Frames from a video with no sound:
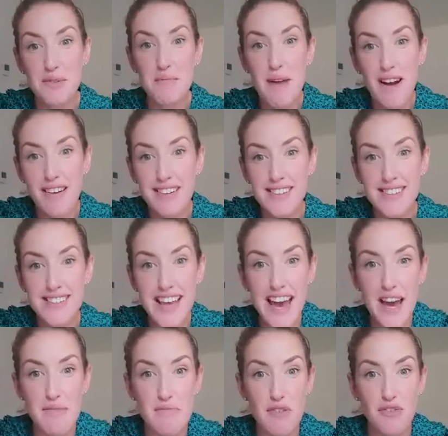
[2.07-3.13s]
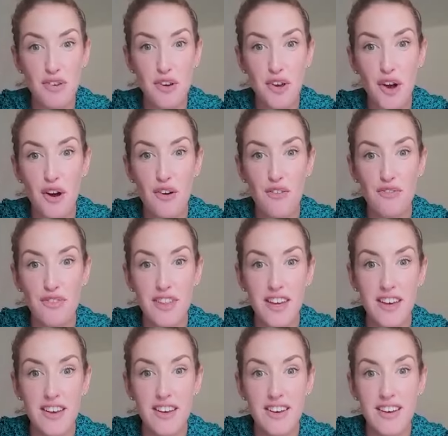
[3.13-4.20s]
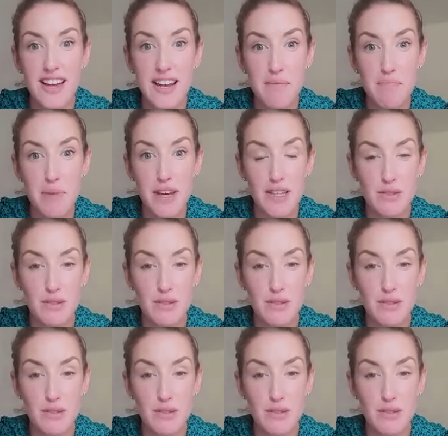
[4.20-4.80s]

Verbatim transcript: Swim Ireland's um, review of the Olympic